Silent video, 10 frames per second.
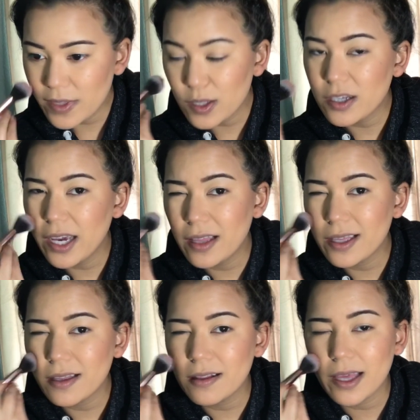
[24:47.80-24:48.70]
look kind of
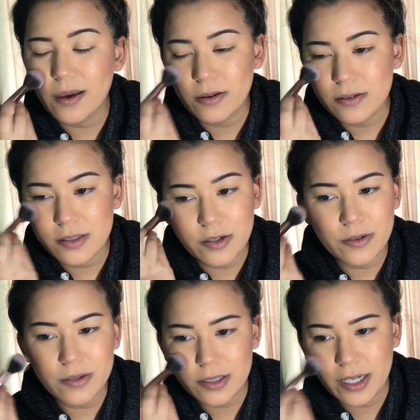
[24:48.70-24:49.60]
like a clown, so
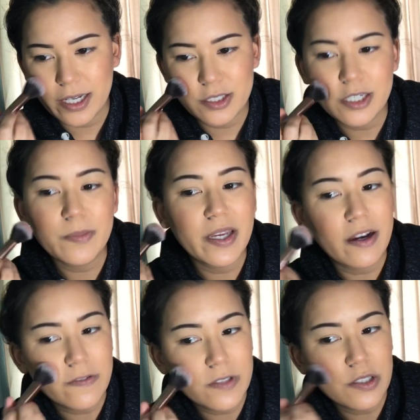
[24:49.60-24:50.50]
it kind of turned me
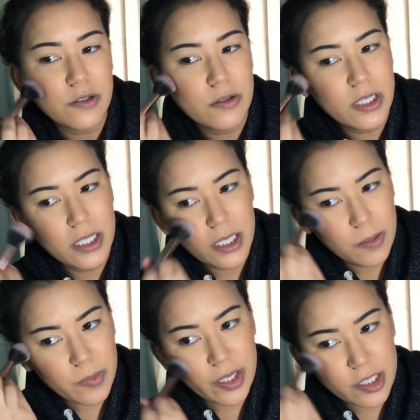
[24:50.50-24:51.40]
off to
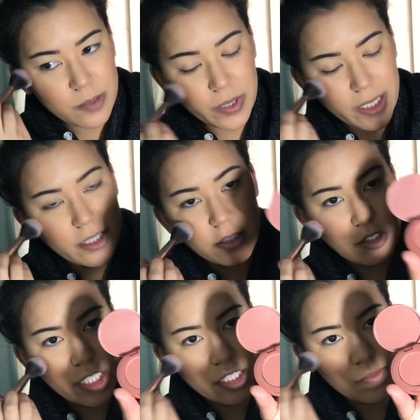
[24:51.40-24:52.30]
blush, but this
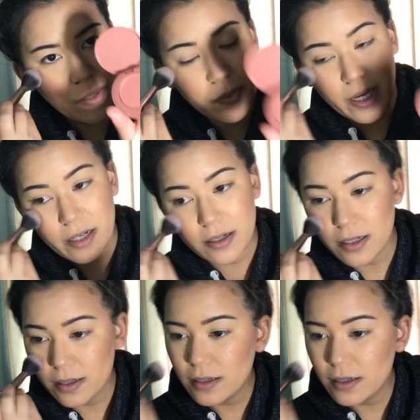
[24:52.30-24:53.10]
changed my mind